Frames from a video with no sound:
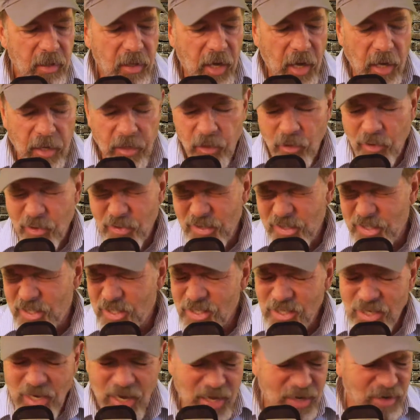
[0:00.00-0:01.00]
And the
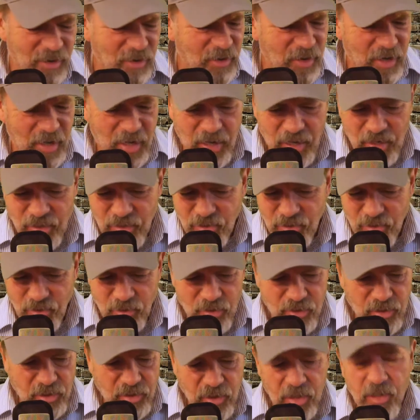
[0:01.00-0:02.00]
standard
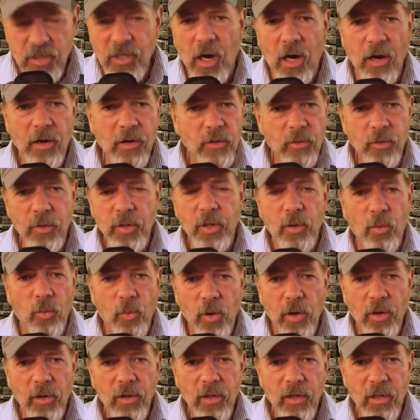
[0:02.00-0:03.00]
answers just aren't going to
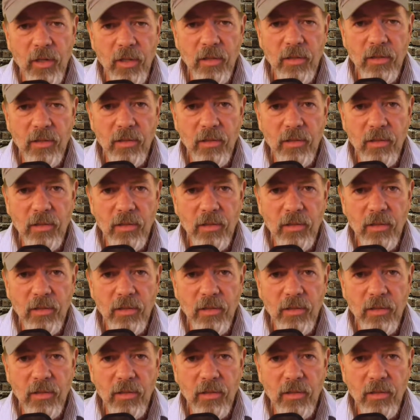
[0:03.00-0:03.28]
work.